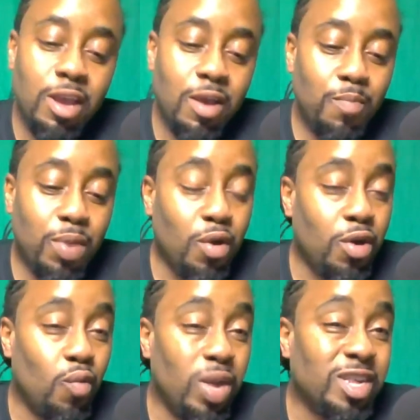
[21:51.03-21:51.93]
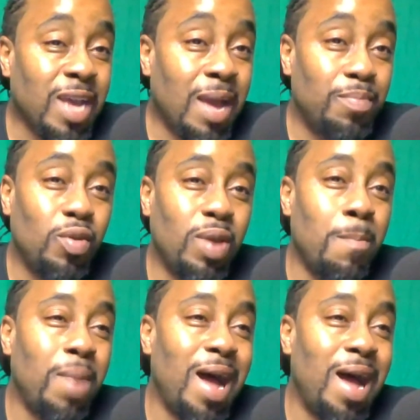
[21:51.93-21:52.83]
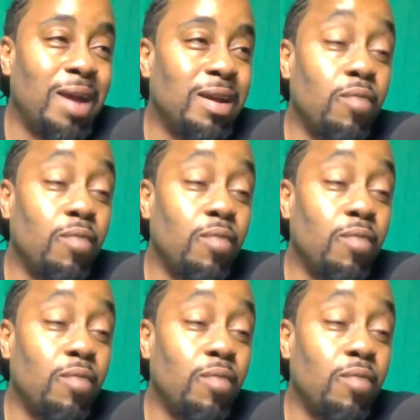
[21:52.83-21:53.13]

But on the Wish app, you can buy.